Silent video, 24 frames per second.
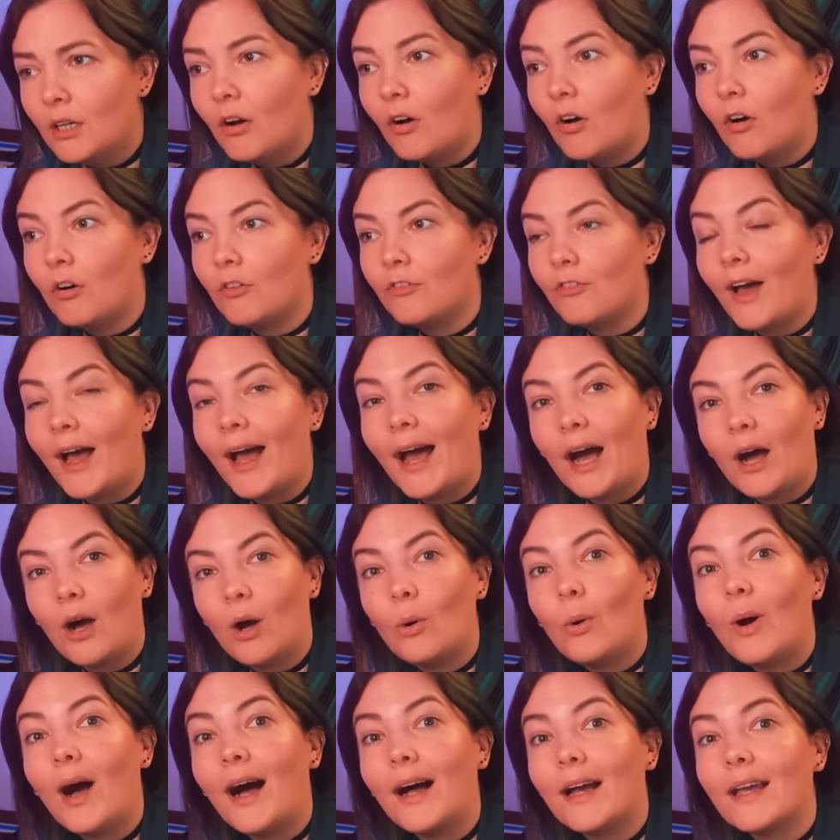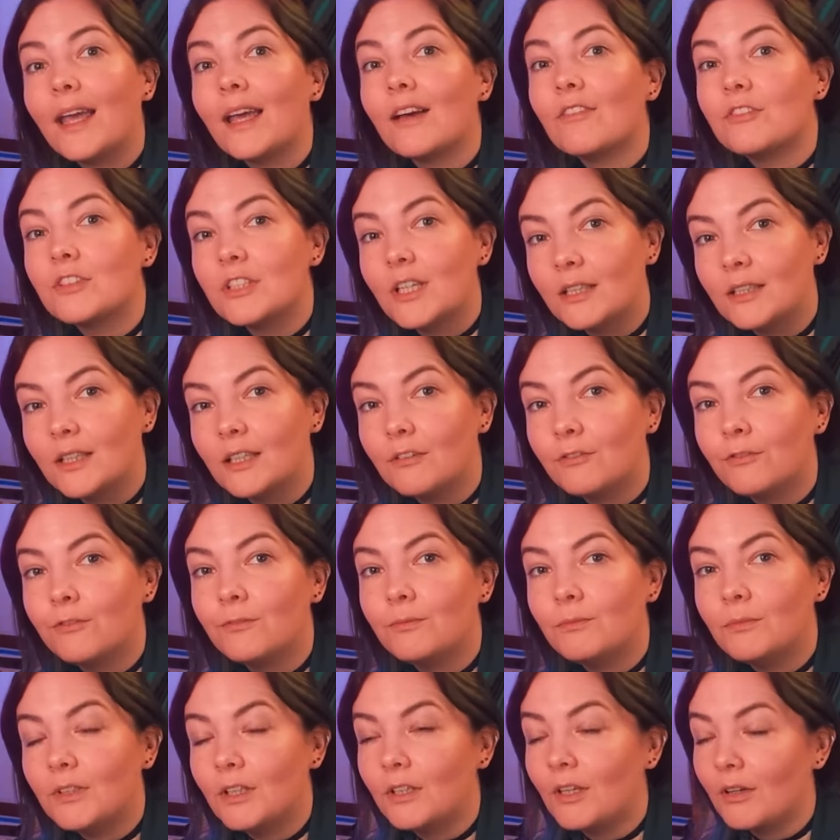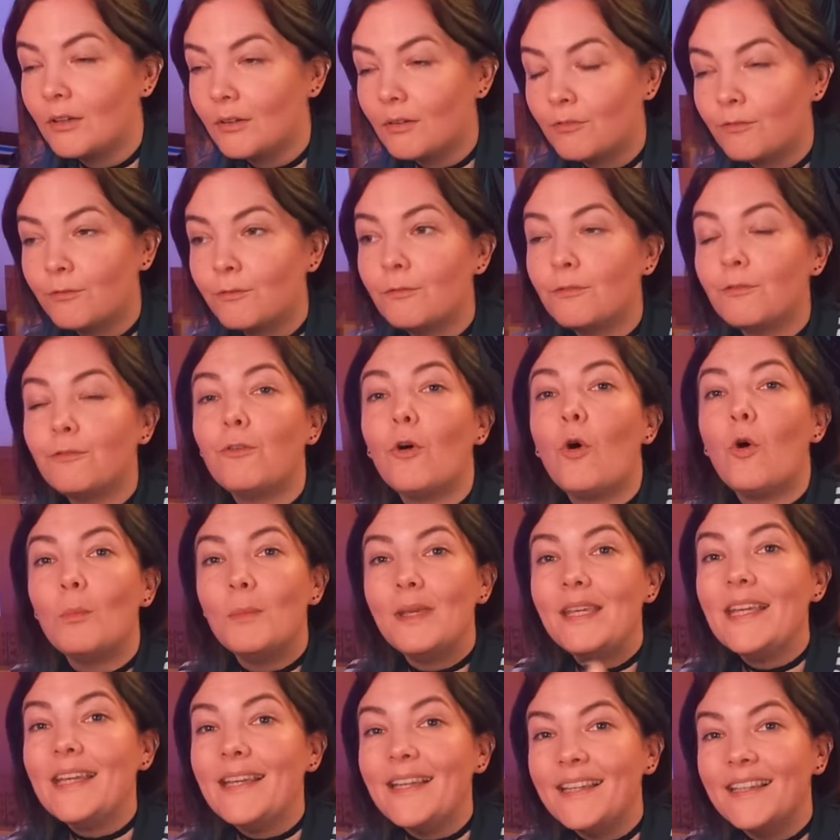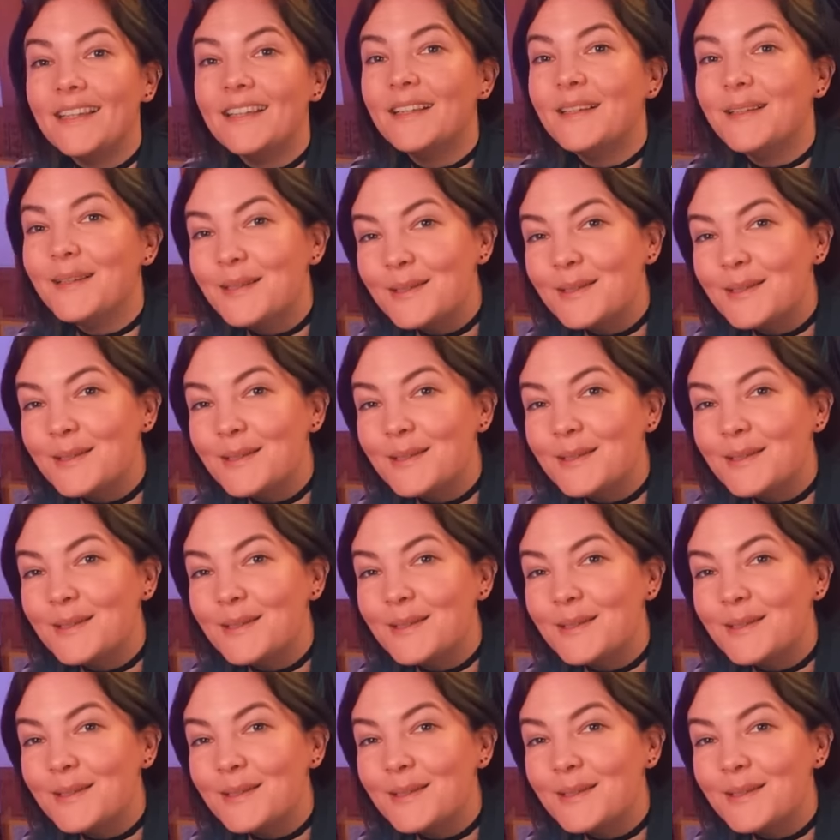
of how I have done it, for me.